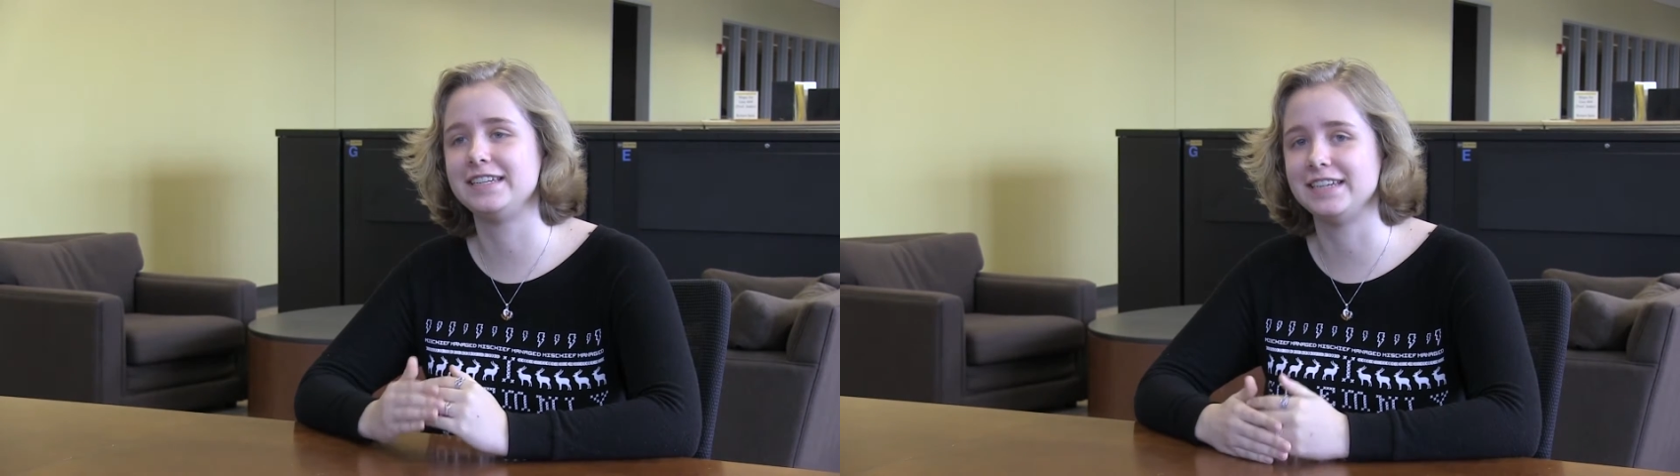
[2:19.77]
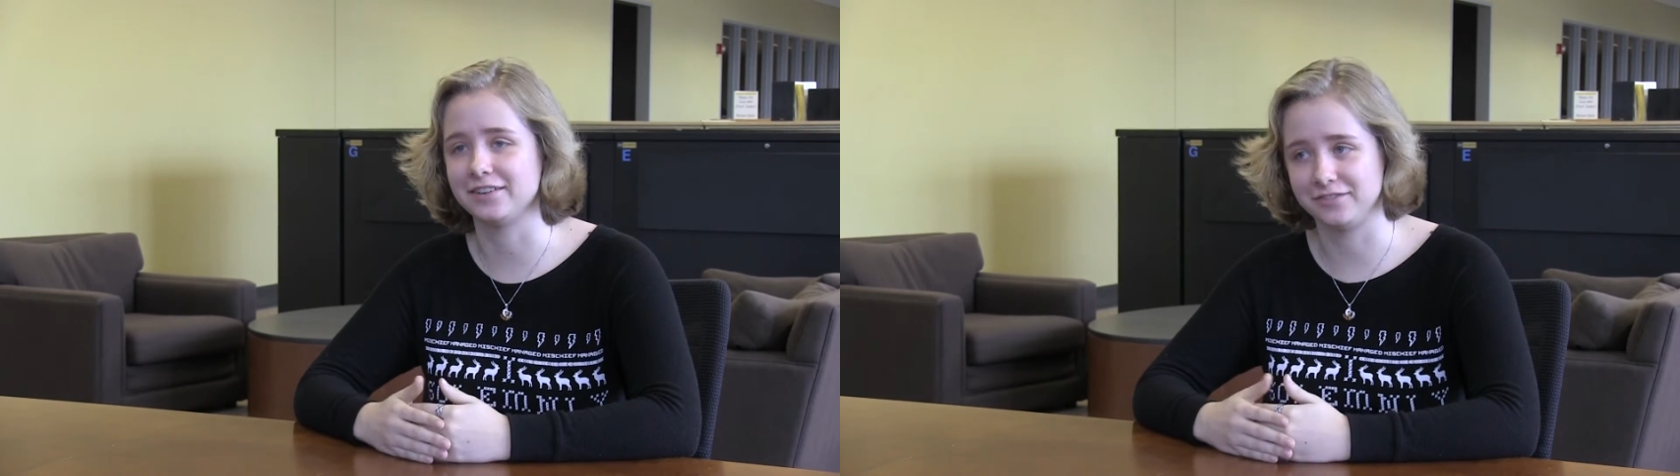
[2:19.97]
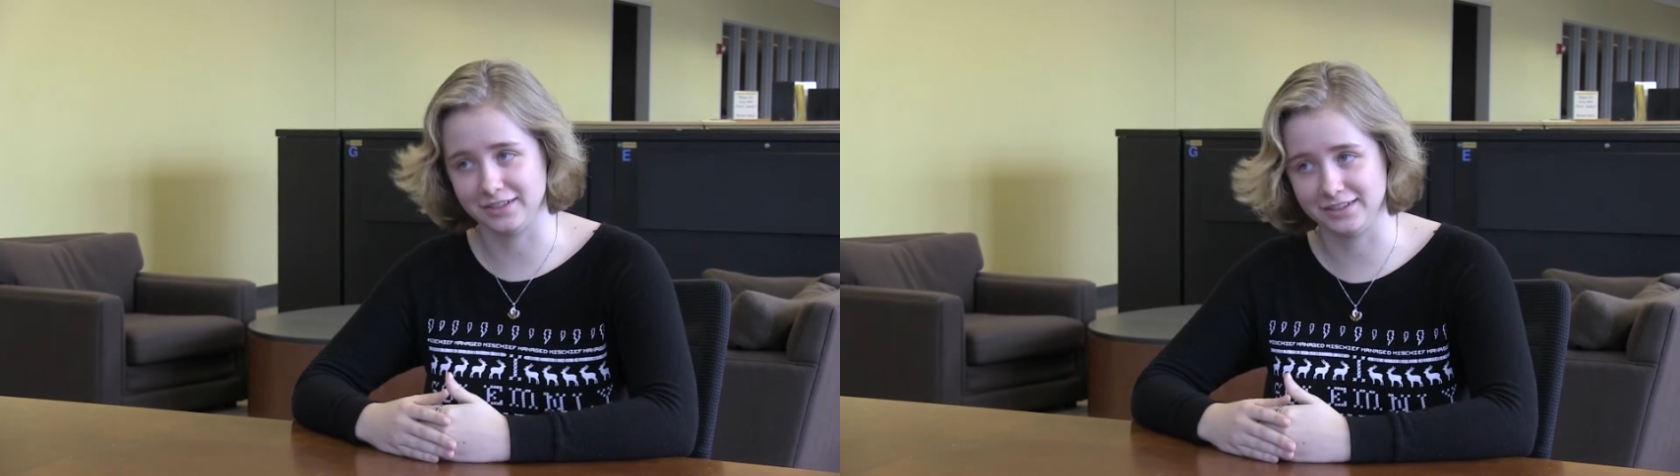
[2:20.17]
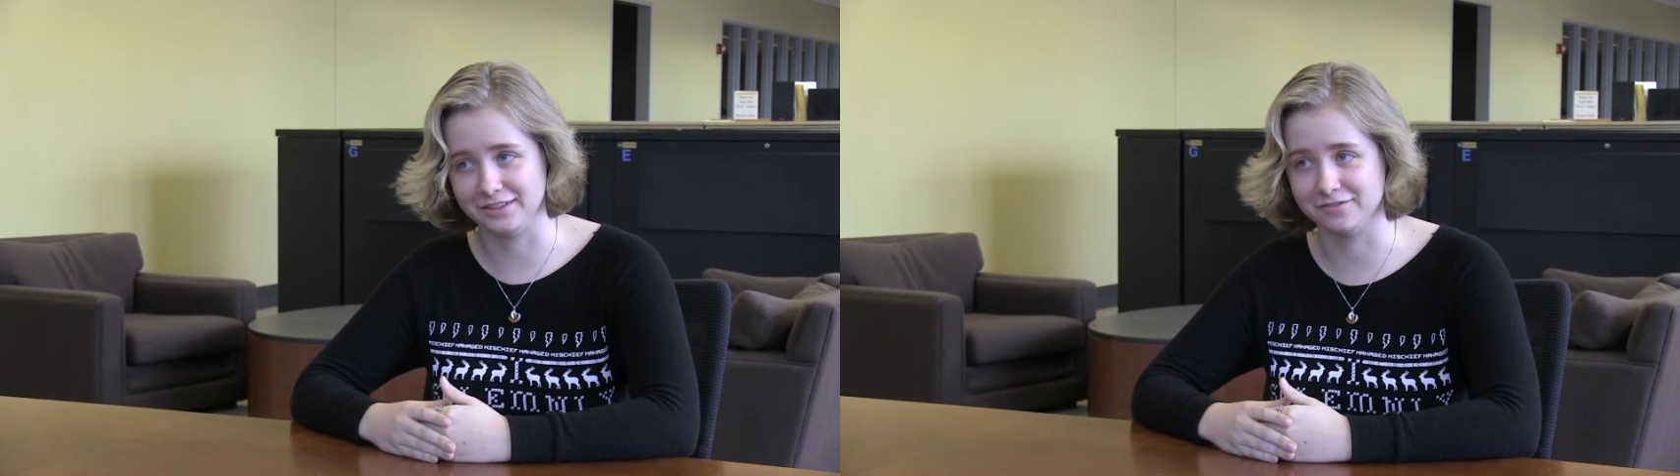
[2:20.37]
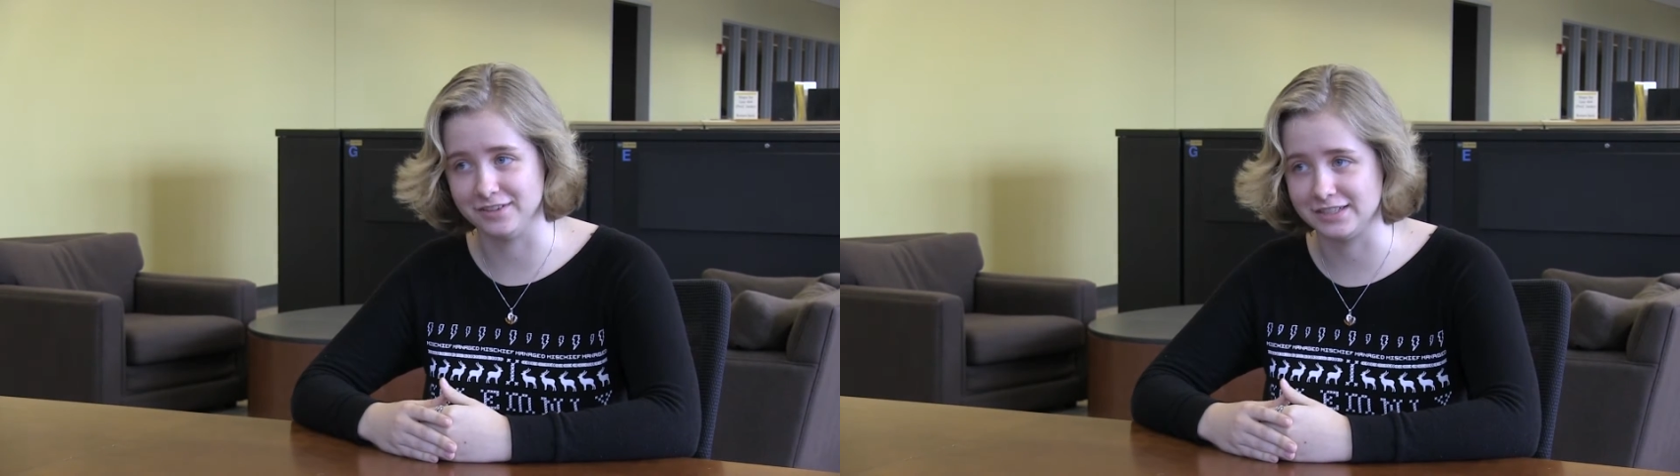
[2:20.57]

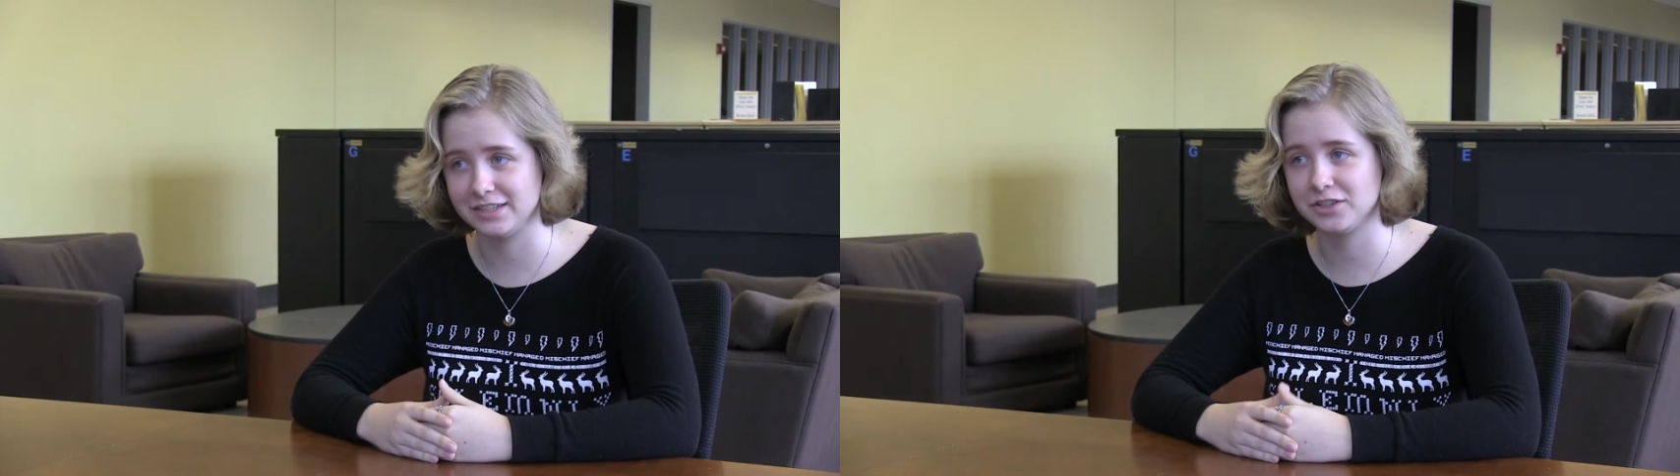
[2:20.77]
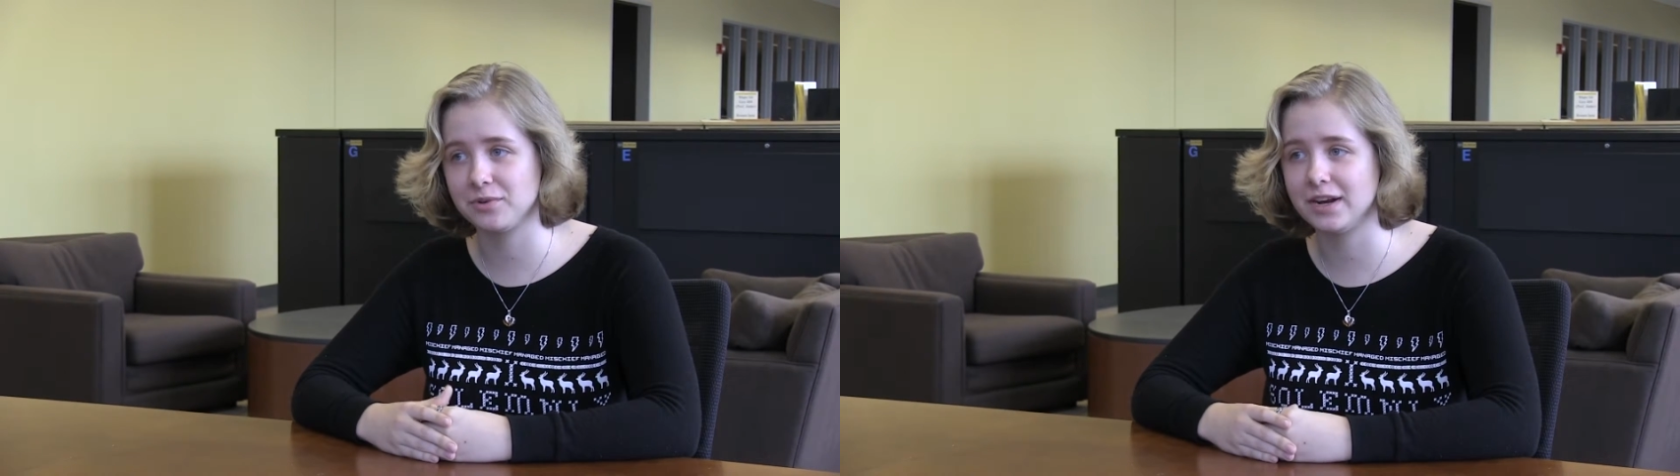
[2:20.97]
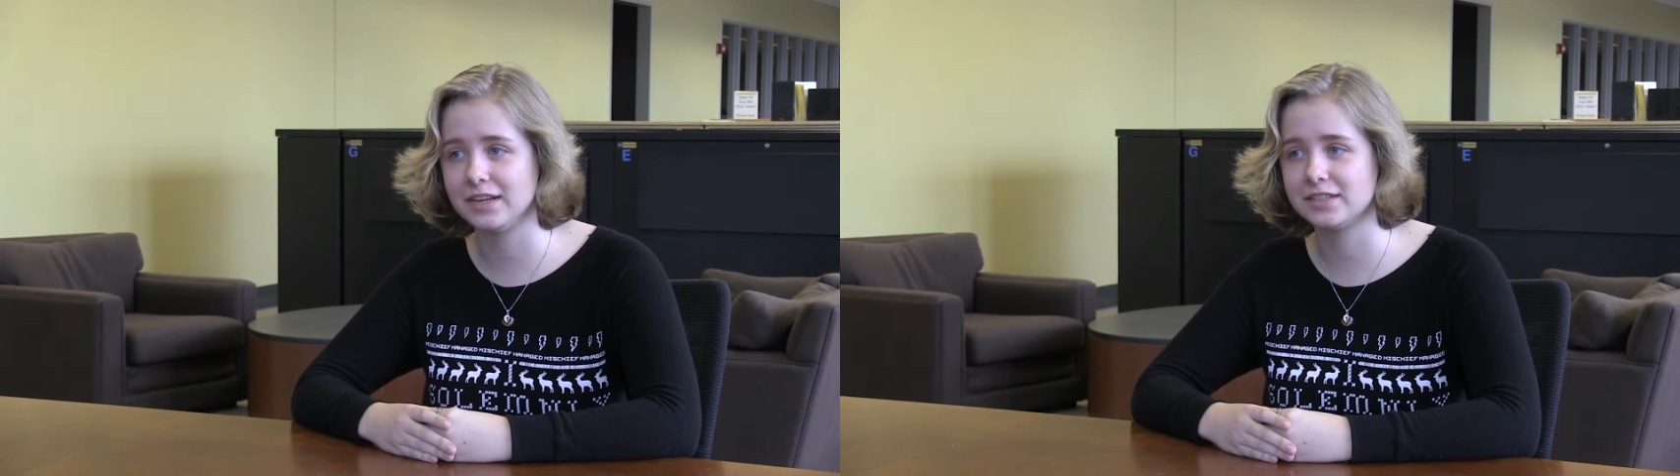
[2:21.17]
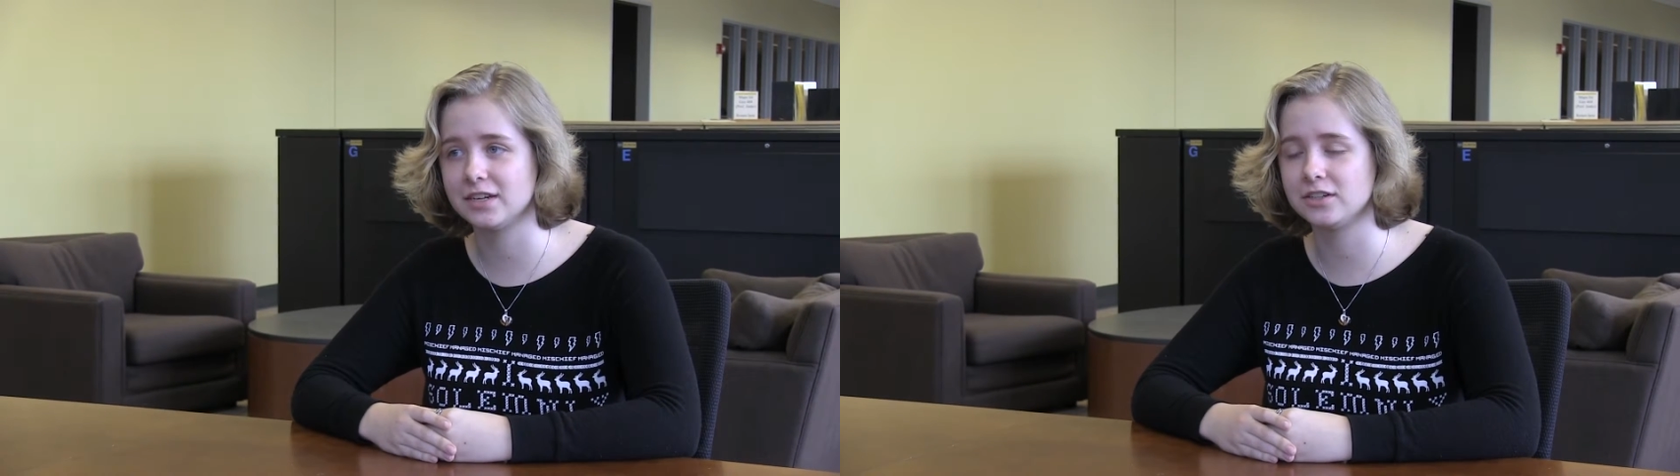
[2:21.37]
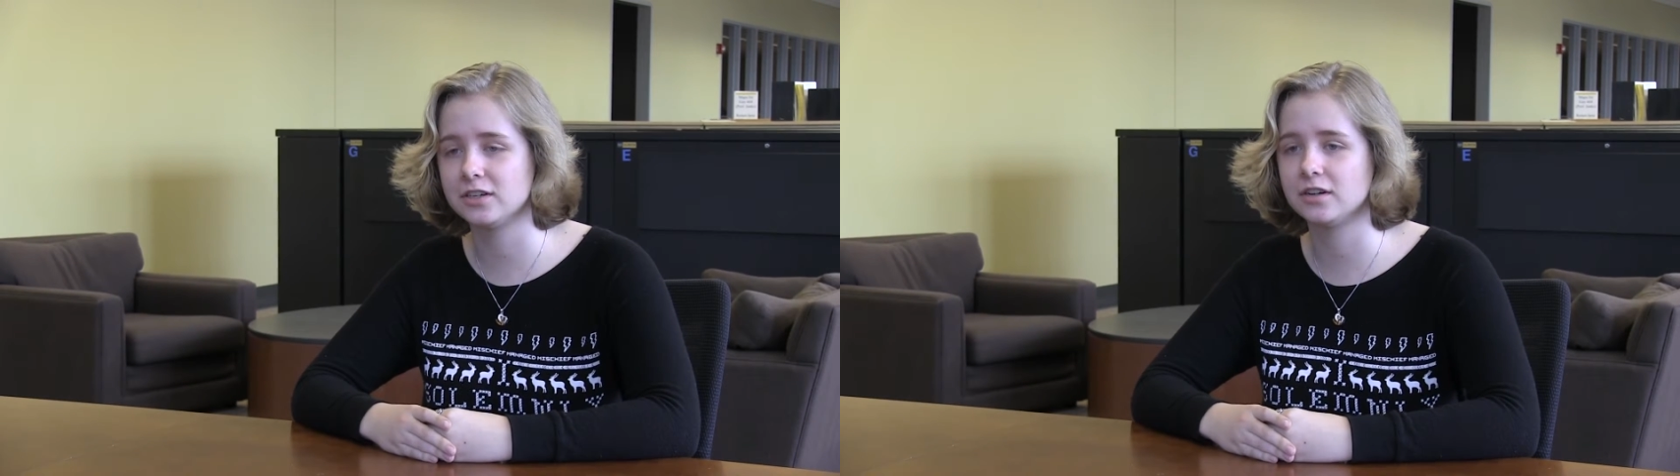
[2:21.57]
definitely visit the Writing
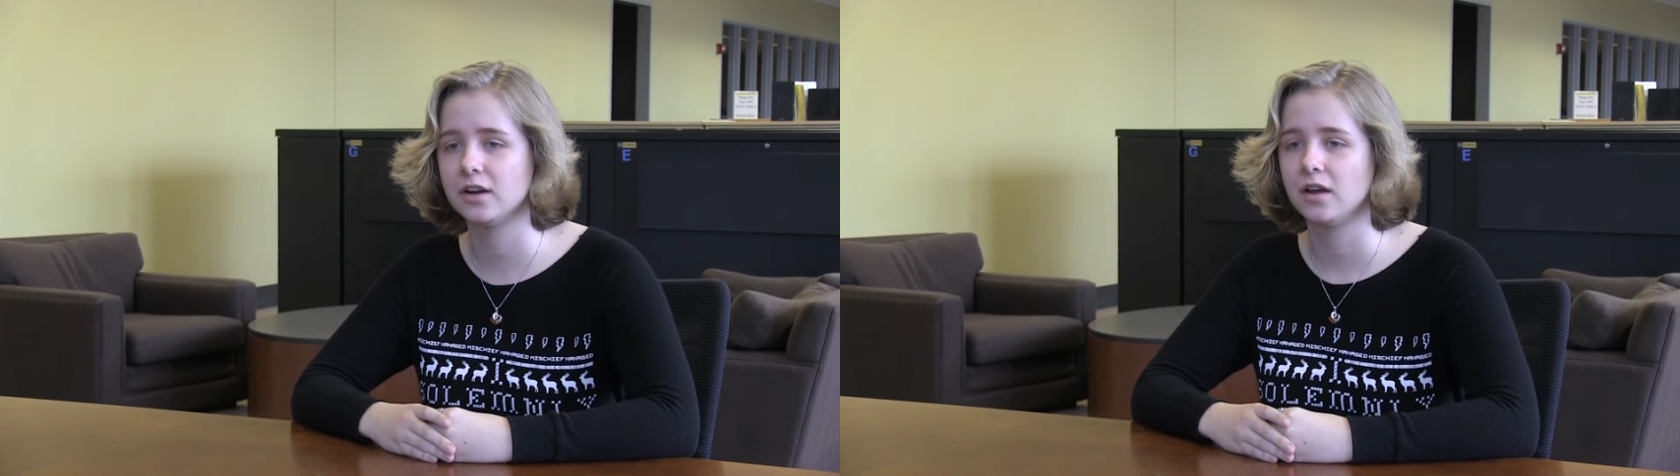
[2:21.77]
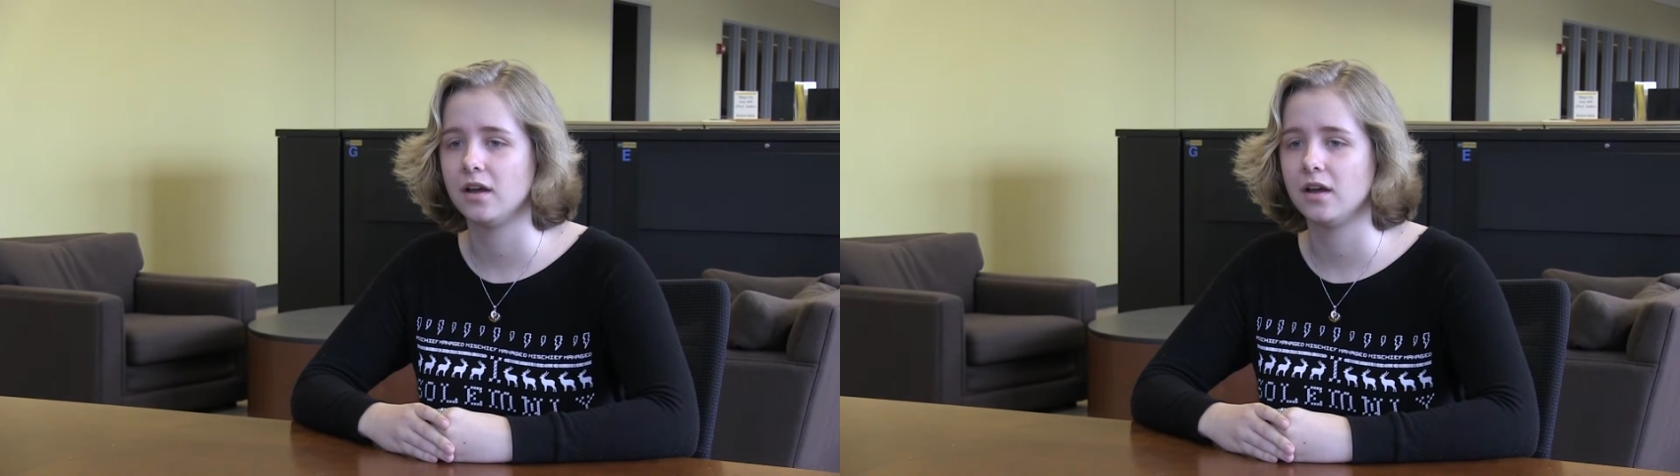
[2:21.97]
Center,